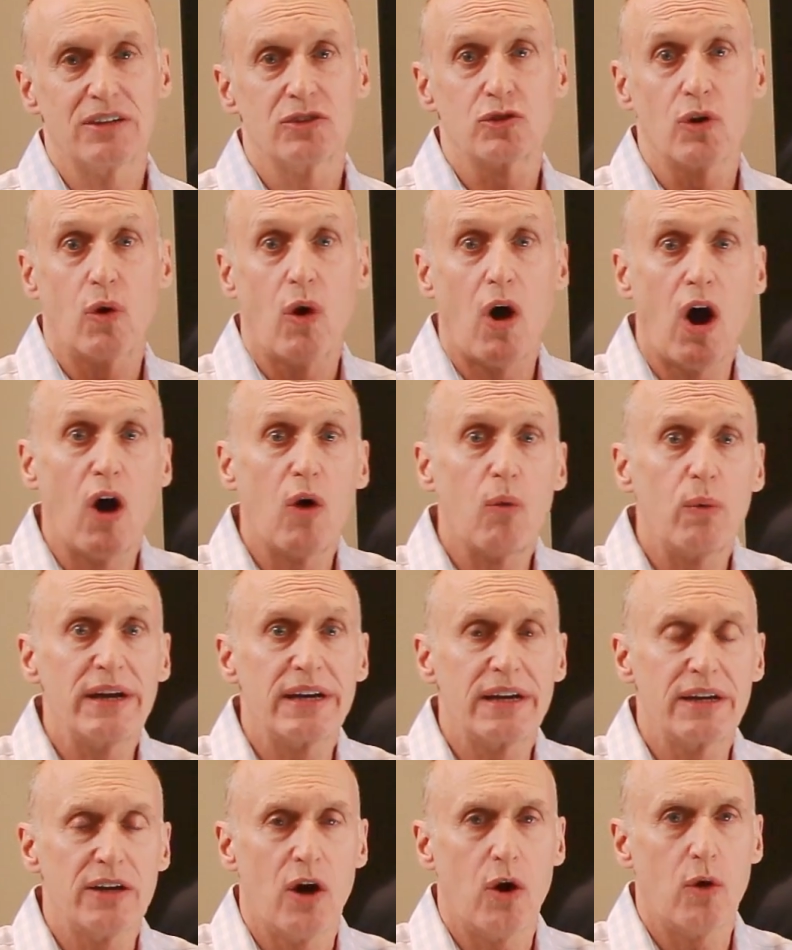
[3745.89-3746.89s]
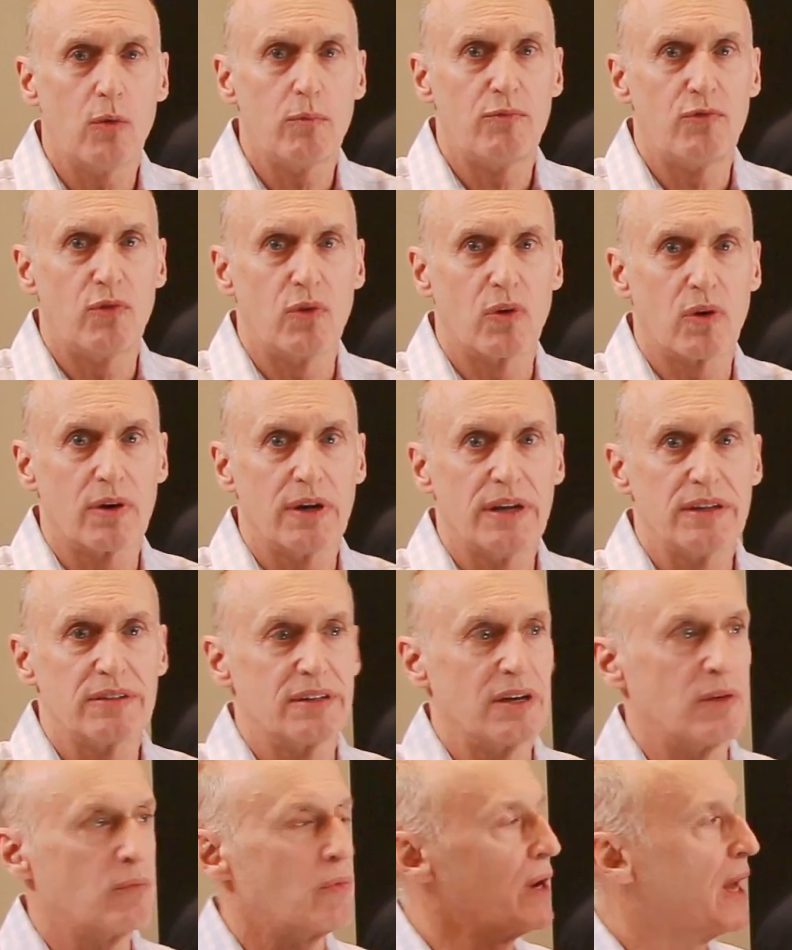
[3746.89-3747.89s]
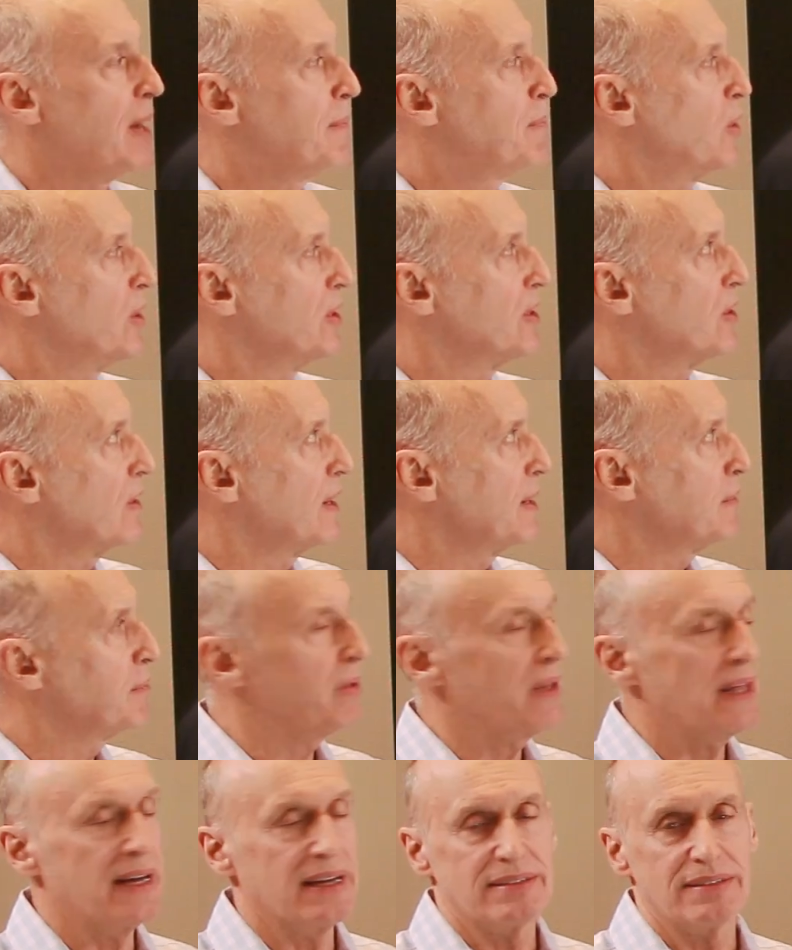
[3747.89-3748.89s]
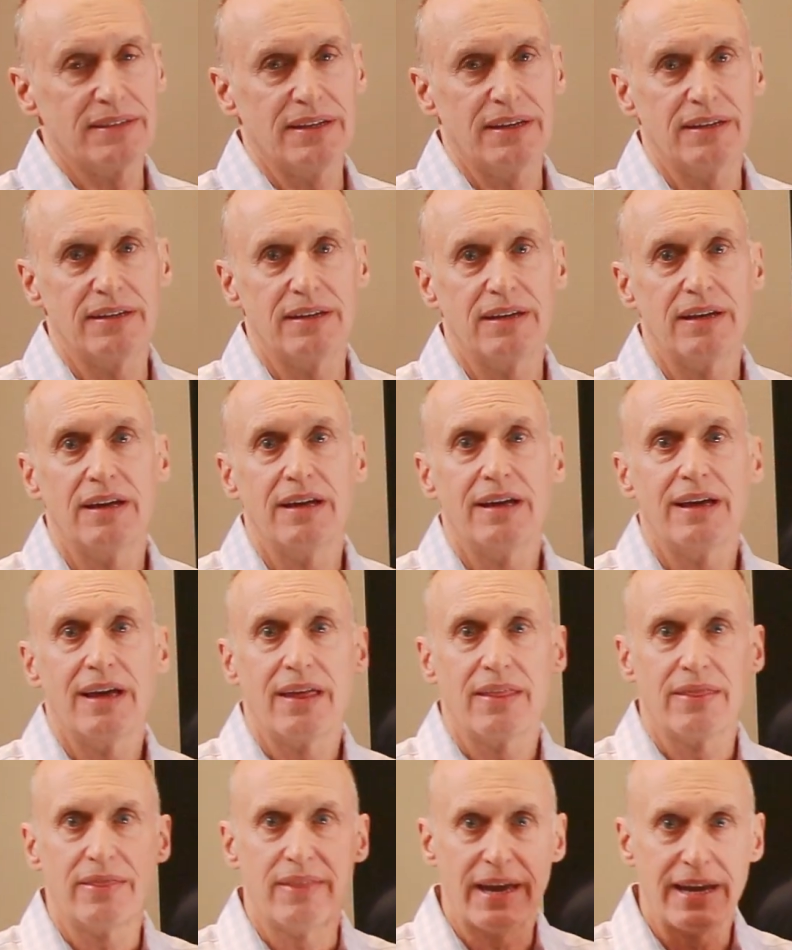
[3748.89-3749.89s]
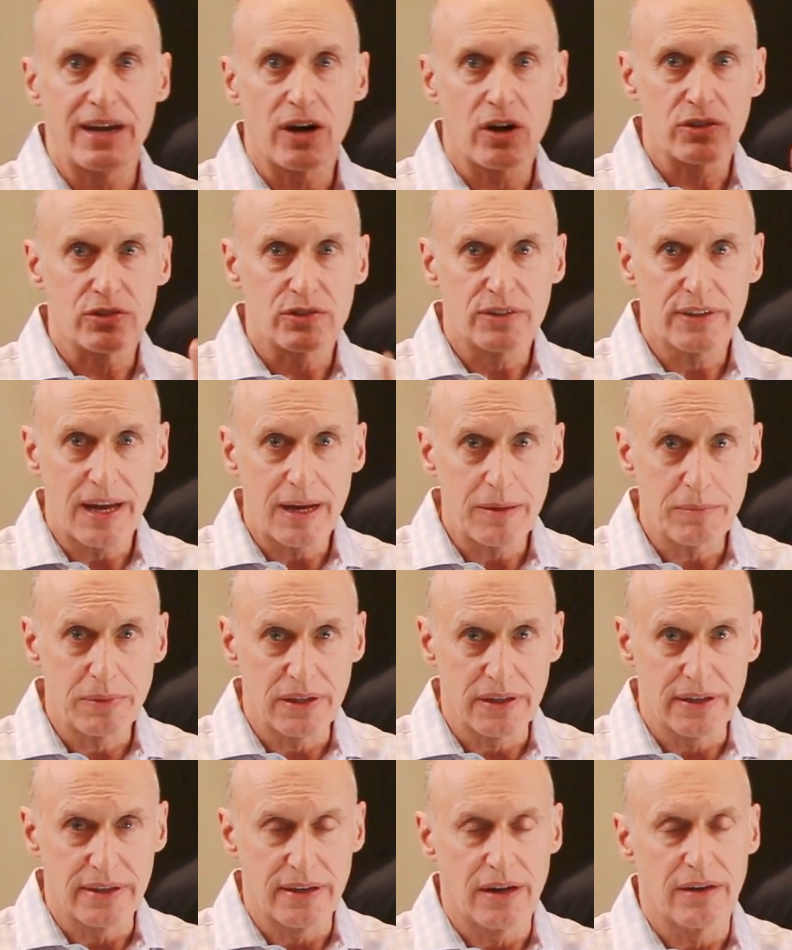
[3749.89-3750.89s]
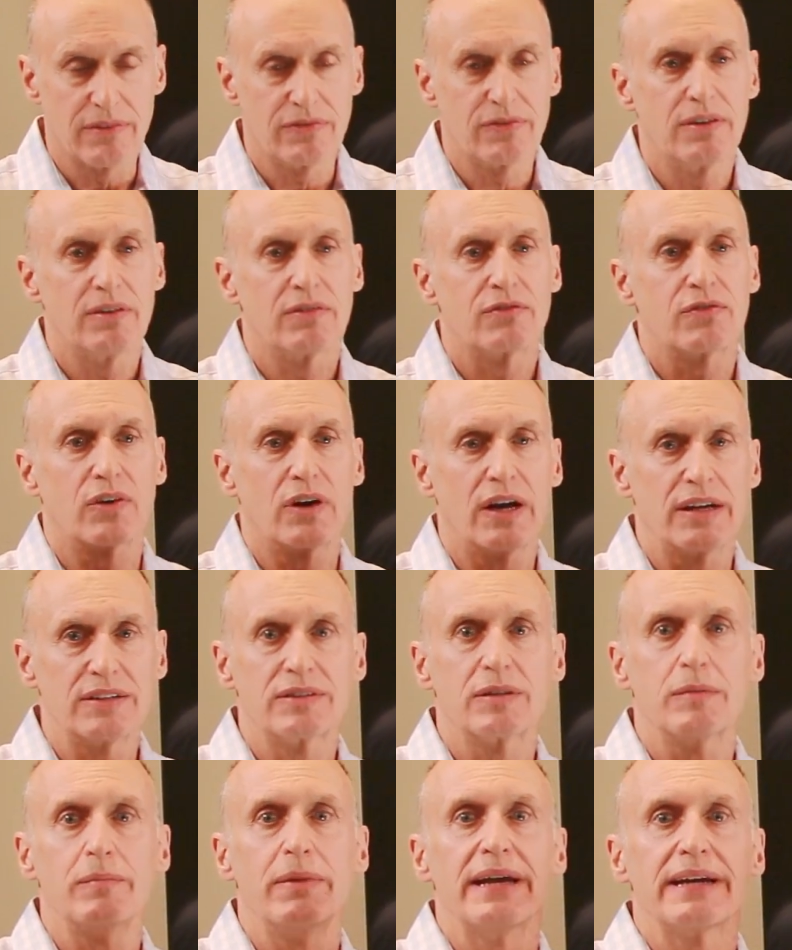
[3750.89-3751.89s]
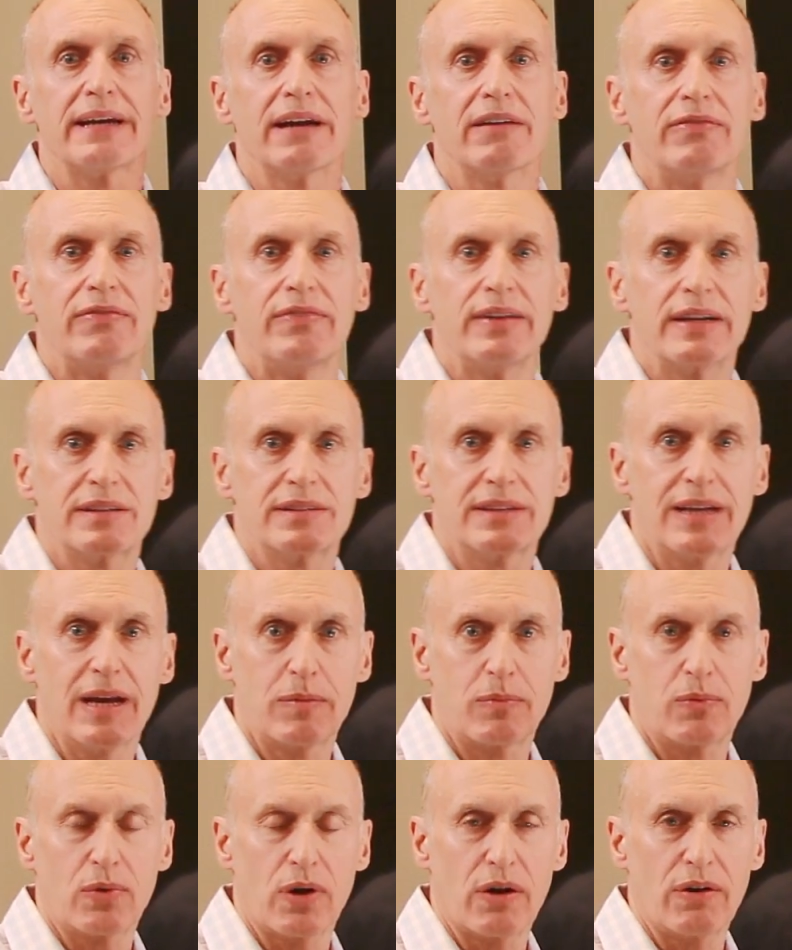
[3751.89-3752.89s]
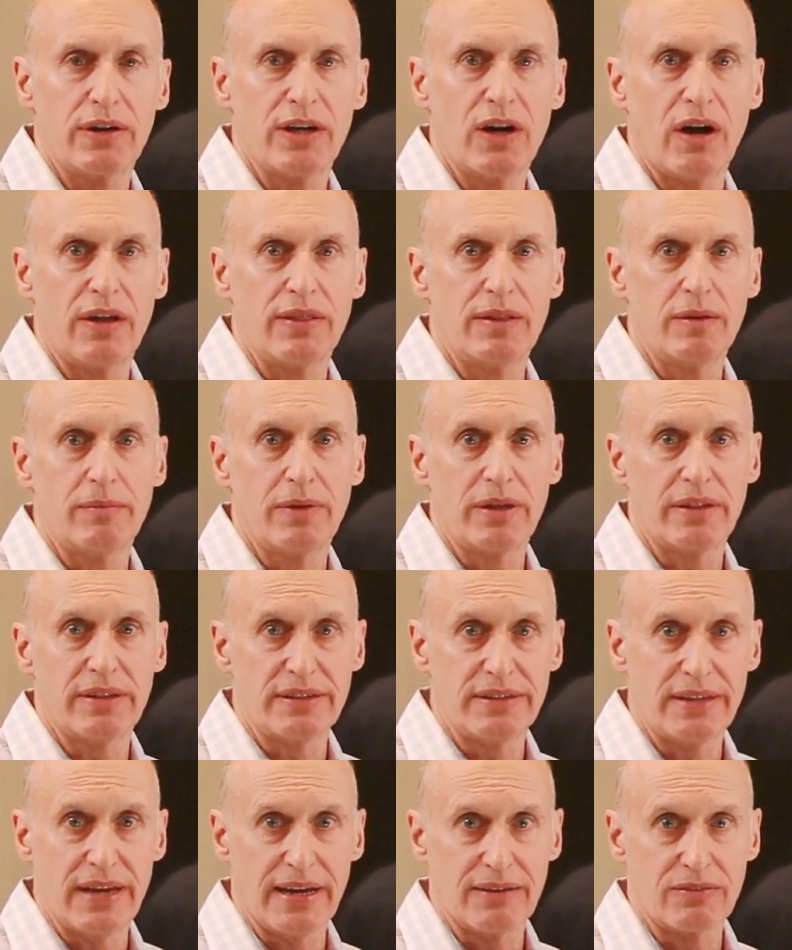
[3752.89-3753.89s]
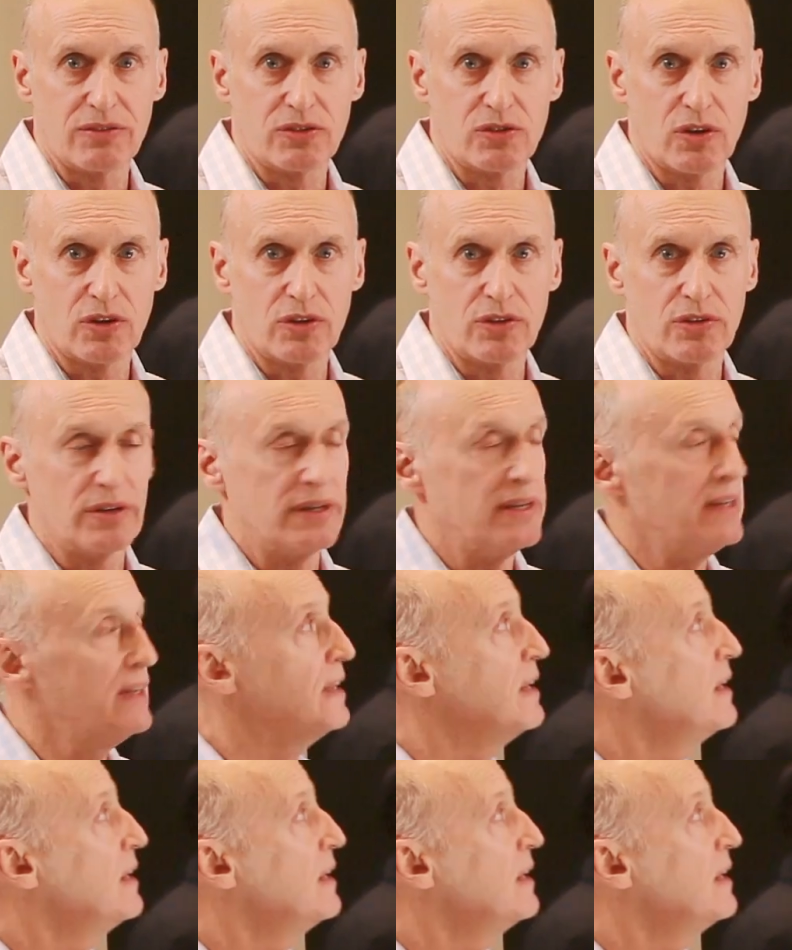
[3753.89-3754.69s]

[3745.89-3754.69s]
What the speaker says: So all we can hope for is that when I put your implants in, they are stable enough for us to make a fixed temporary on them on the day of surgery.